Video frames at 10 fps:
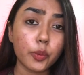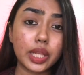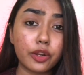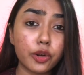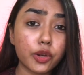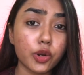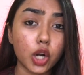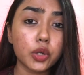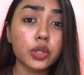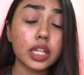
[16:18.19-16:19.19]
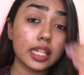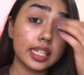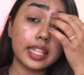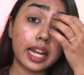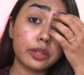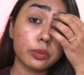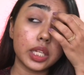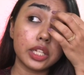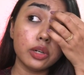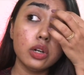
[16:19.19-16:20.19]
whether or not to delete that
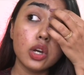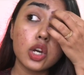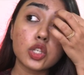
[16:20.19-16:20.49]
video.